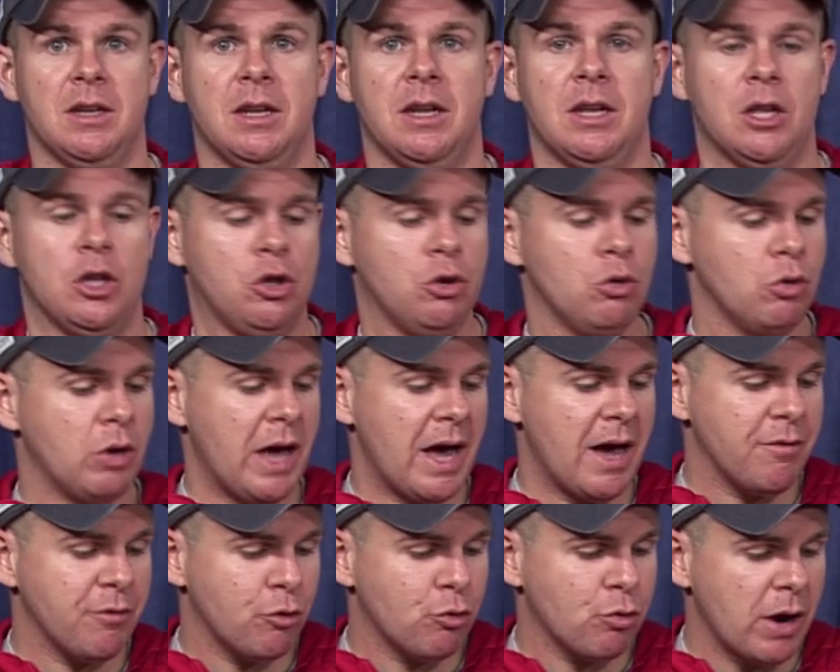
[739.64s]
You
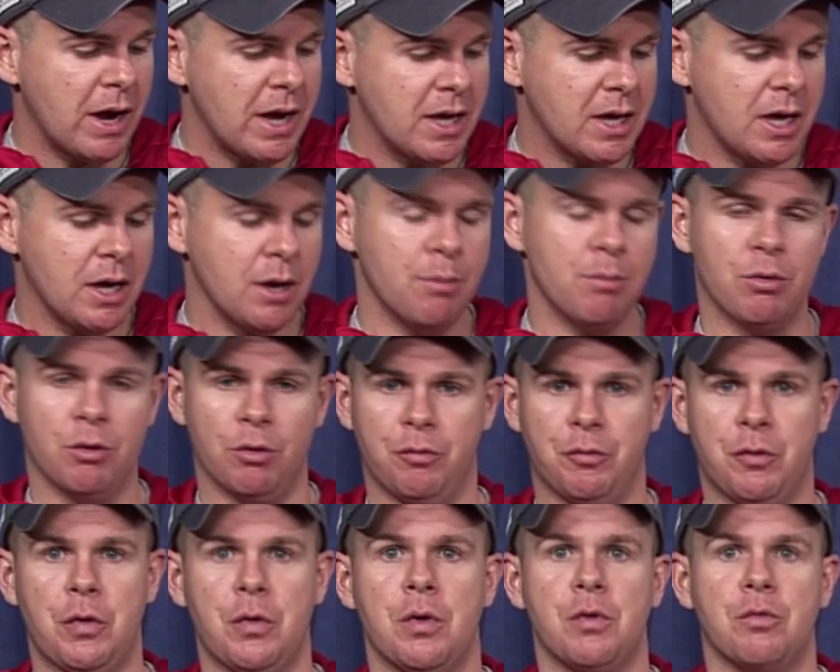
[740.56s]
have Craig Kimbrell
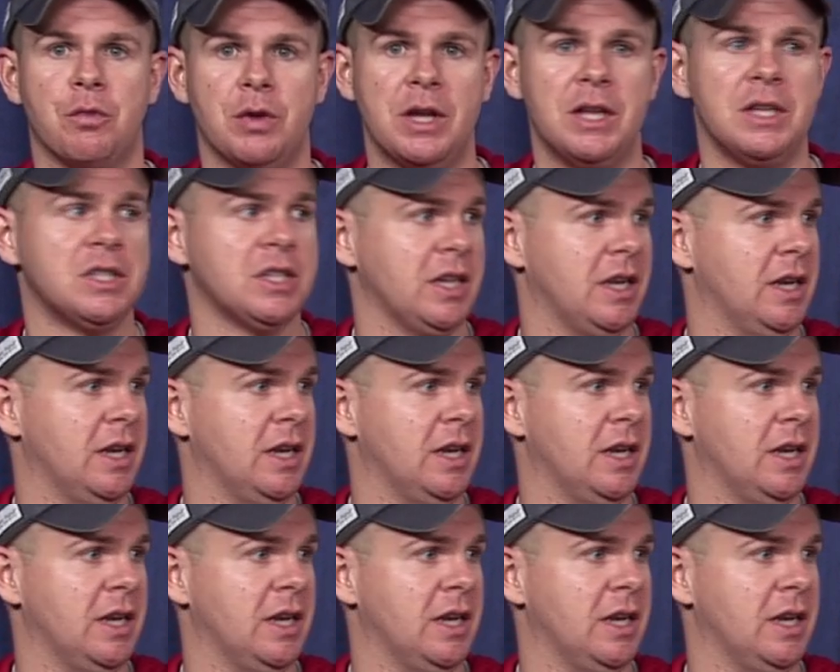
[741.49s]
for a reason.